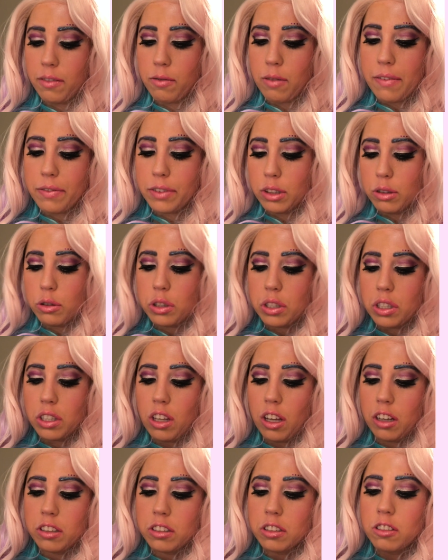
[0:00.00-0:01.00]
Revolution
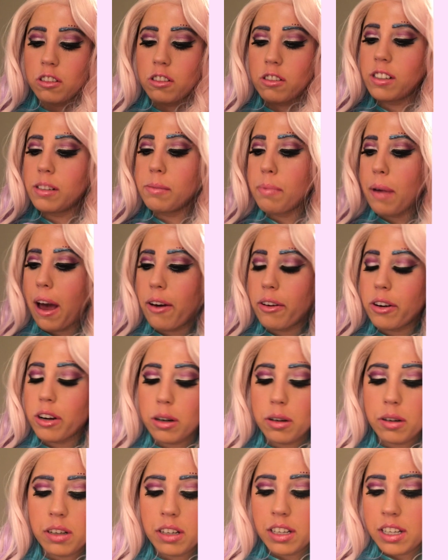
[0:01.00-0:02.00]
Luxury
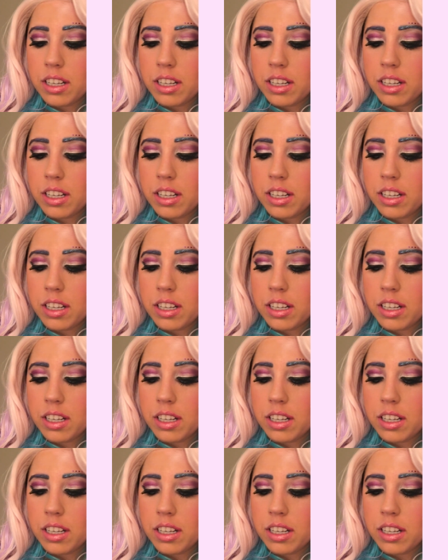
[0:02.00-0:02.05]
powder,